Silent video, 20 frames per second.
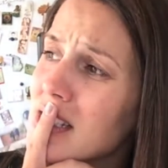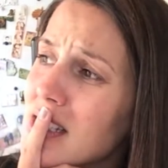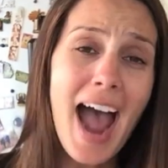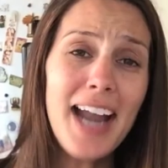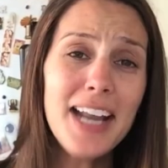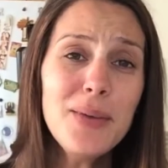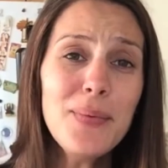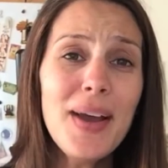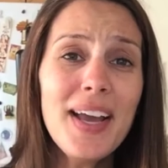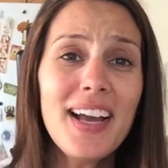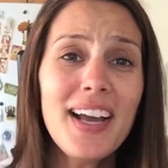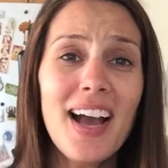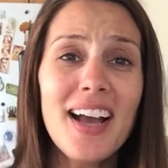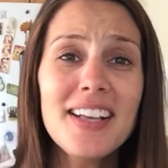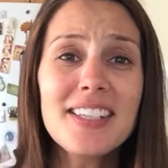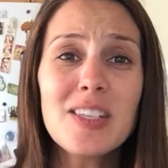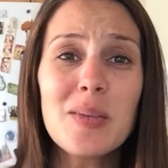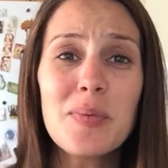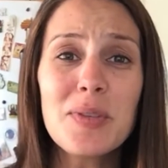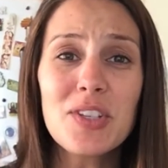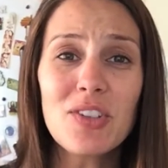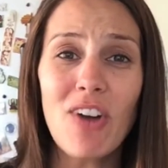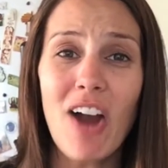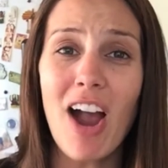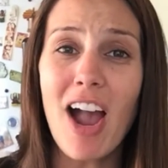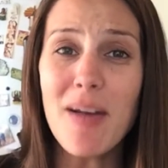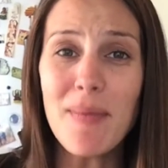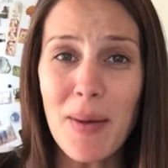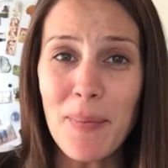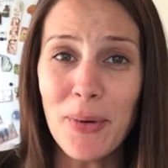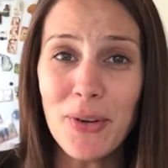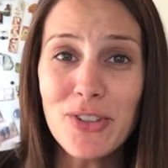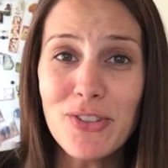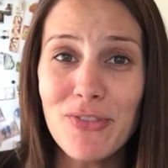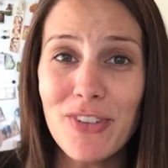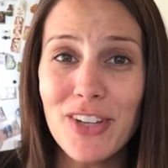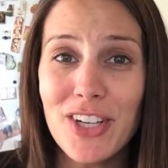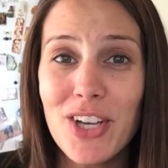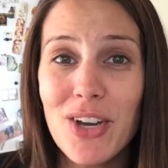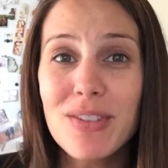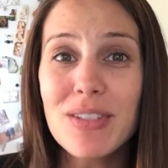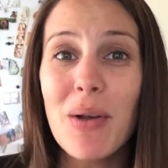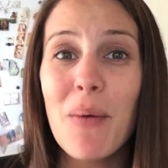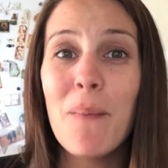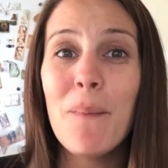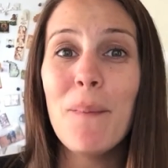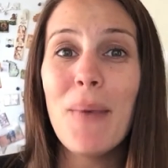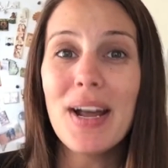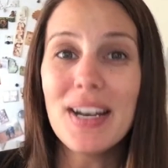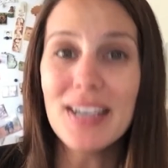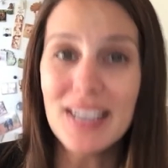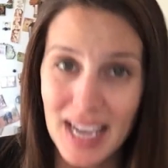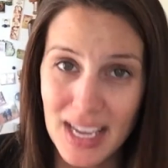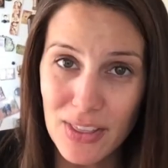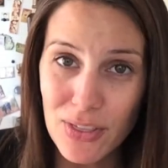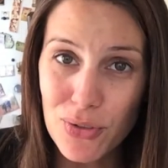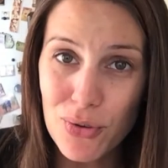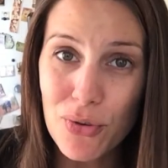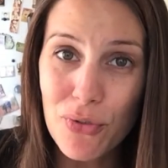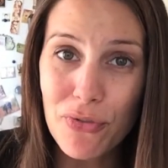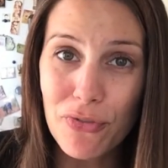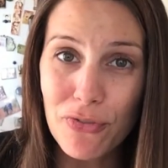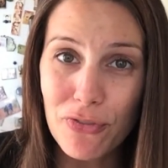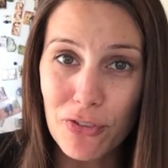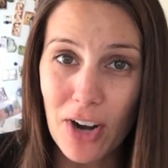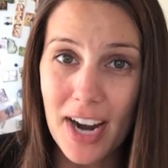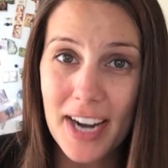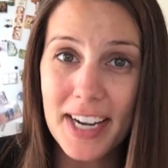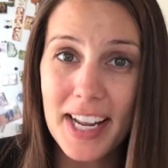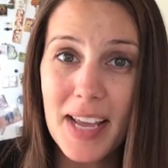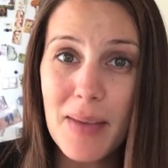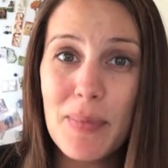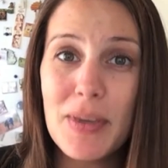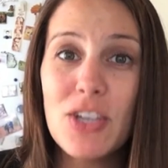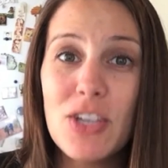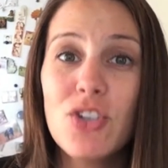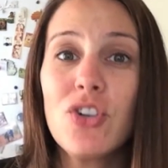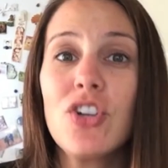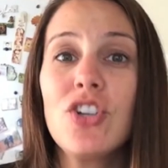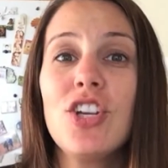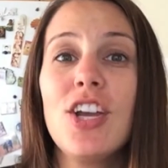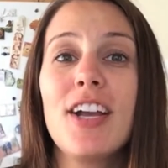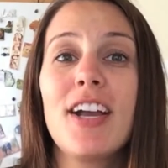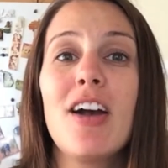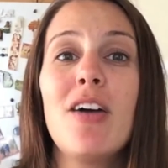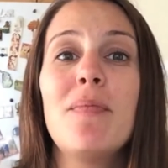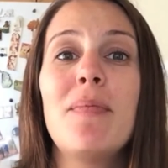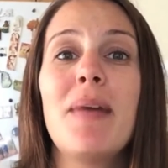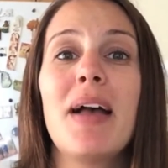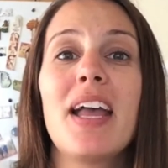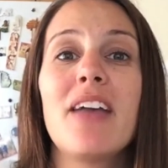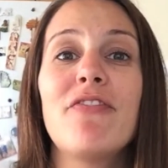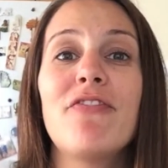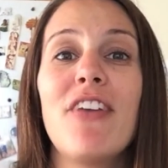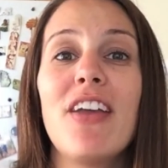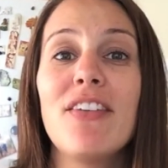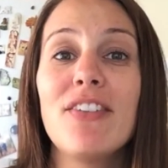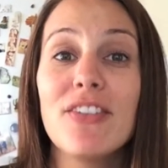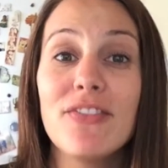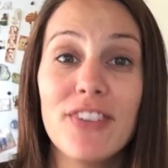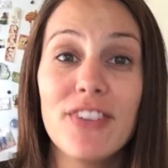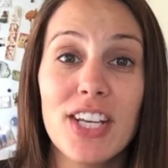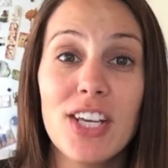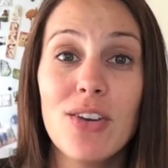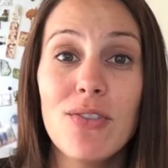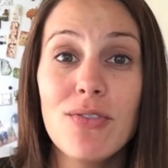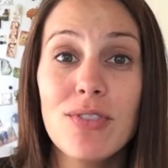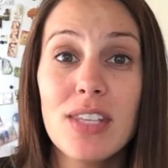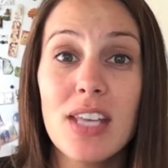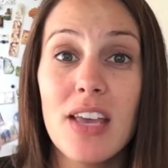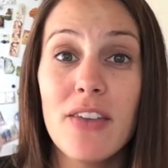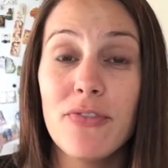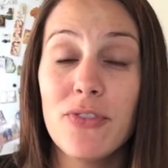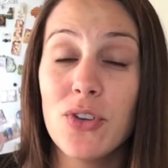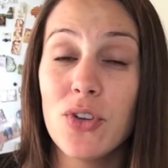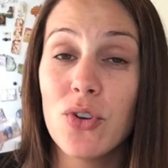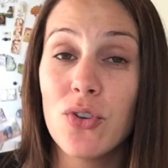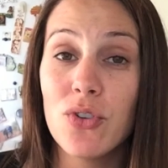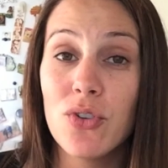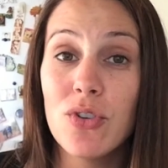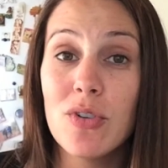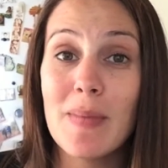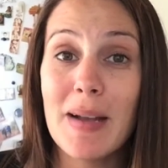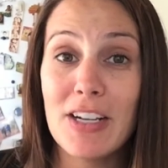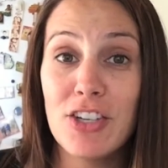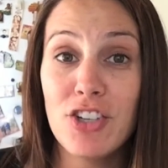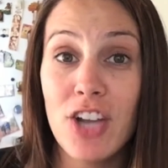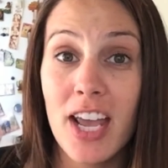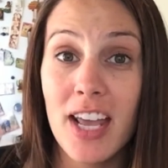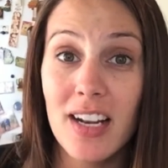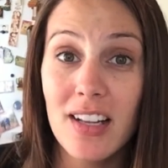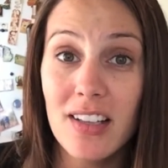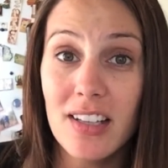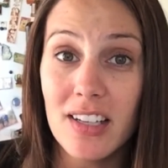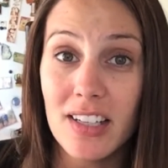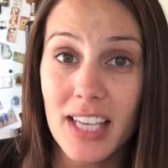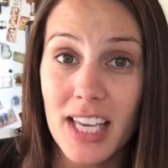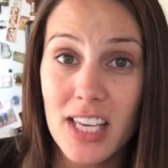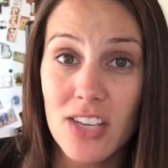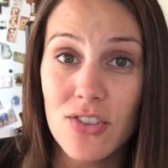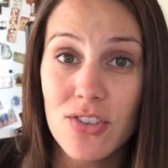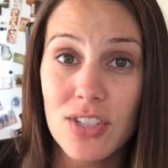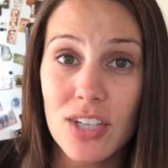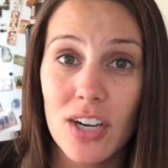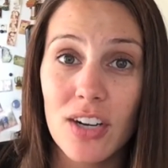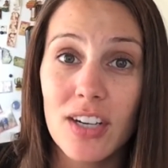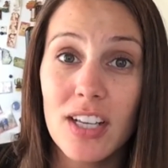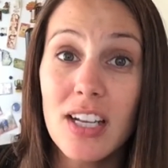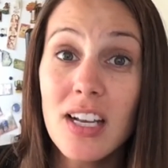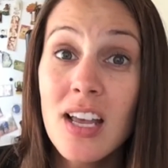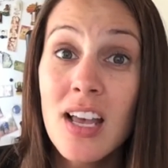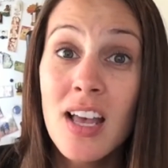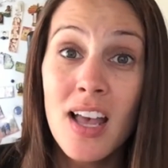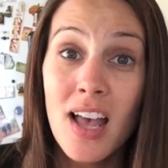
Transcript: Anyway, guys, subscribe. I post videos Monday through Friday. Be sure to check out my favorite videos. If you're new to my channel, it'll get you started.